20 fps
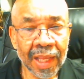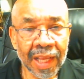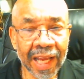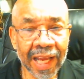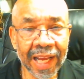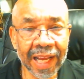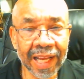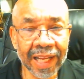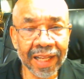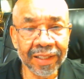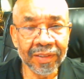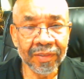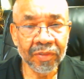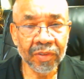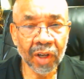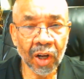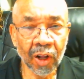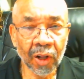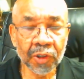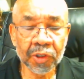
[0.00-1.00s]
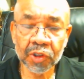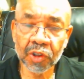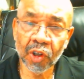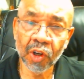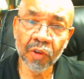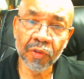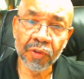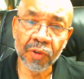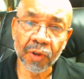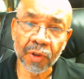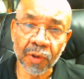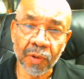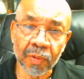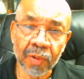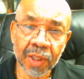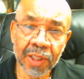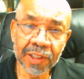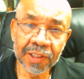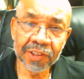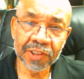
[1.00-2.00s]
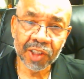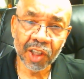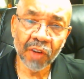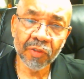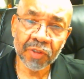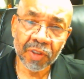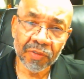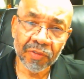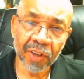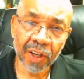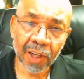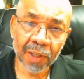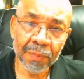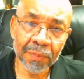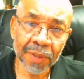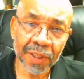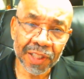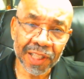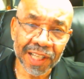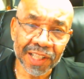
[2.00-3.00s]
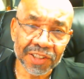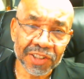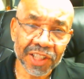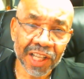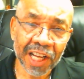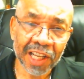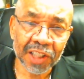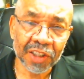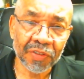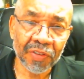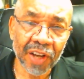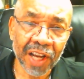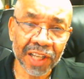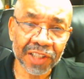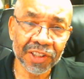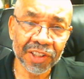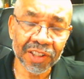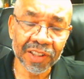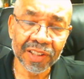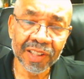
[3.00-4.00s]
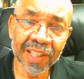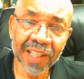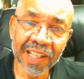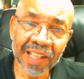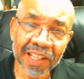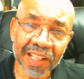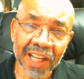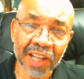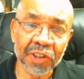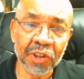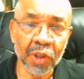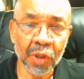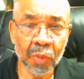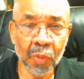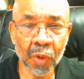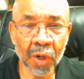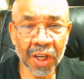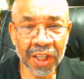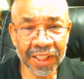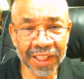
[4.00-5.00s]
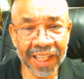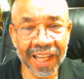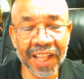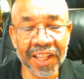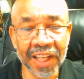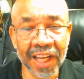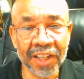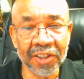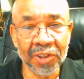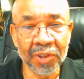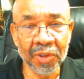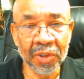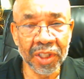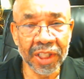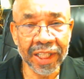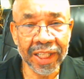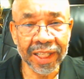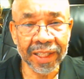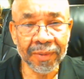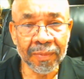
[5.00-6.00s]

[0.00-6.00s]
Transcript: and also for self-development and satisfaction that you want and that you need.